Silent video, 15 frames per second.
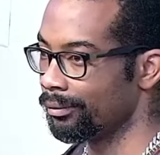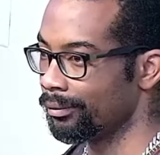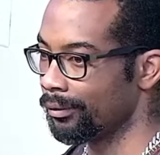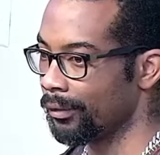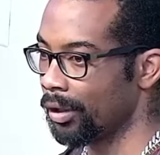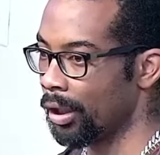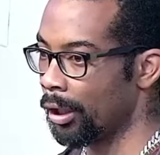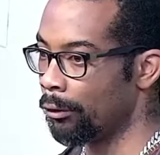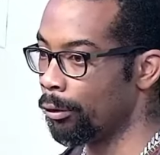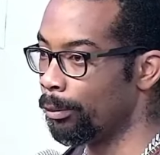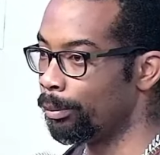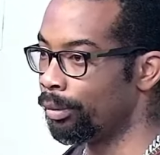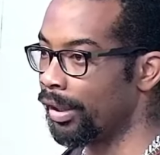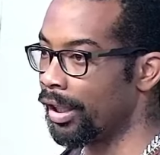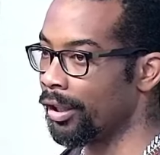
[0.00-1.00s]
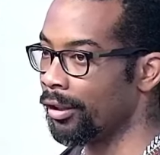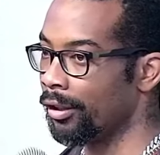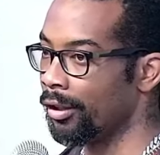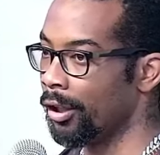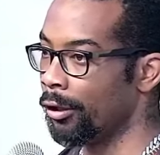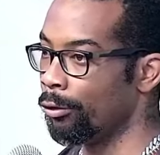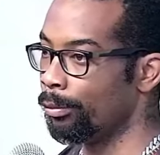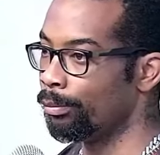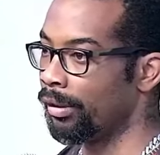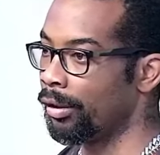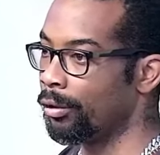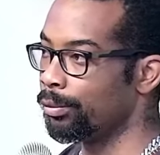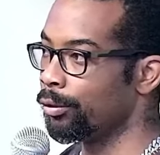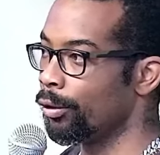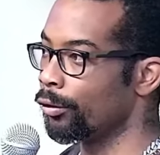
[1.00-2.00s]
He will break, he will break
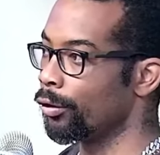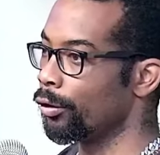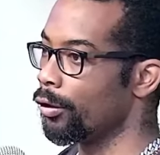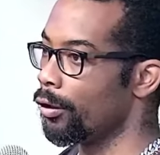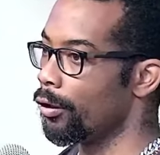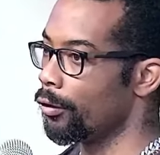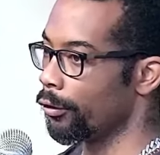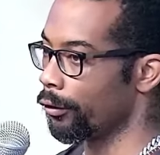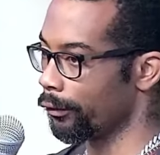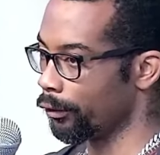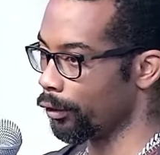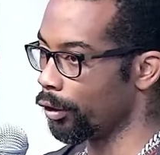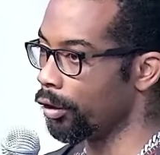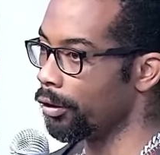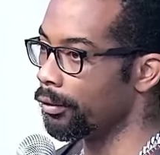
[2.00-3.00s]
protocols for you.